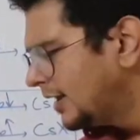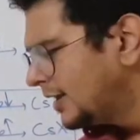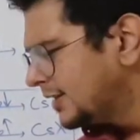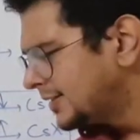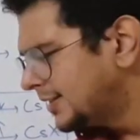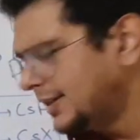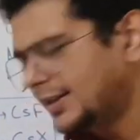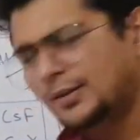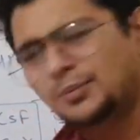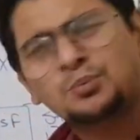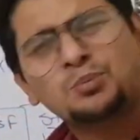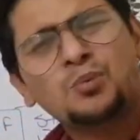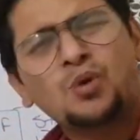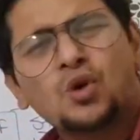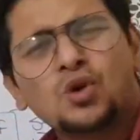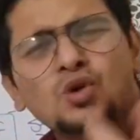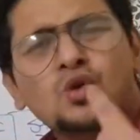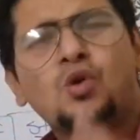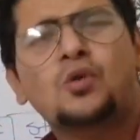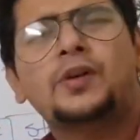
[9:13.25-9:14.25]
See,
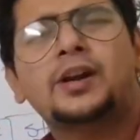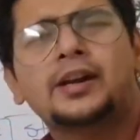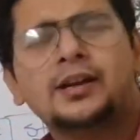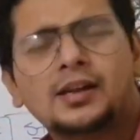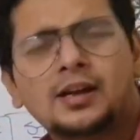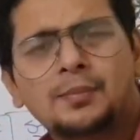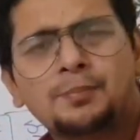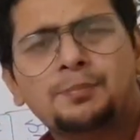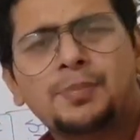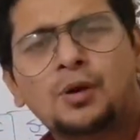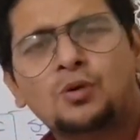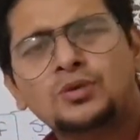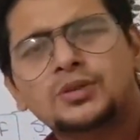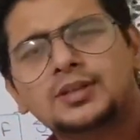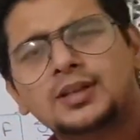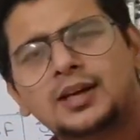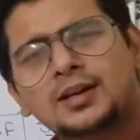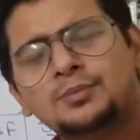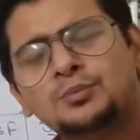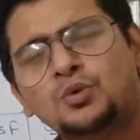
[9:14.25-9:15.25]
more covalent compounds
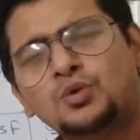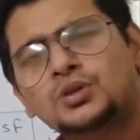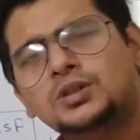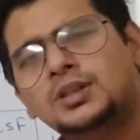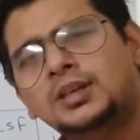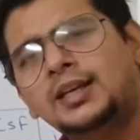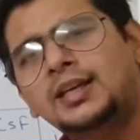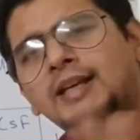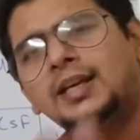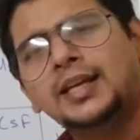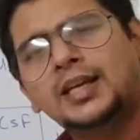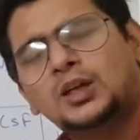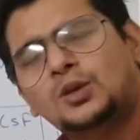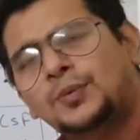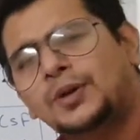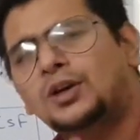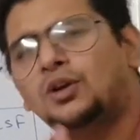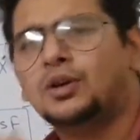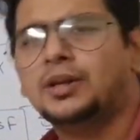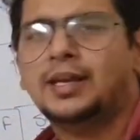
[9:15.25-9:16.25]
are mostly
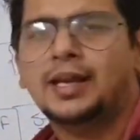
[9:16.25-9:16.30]
liquid or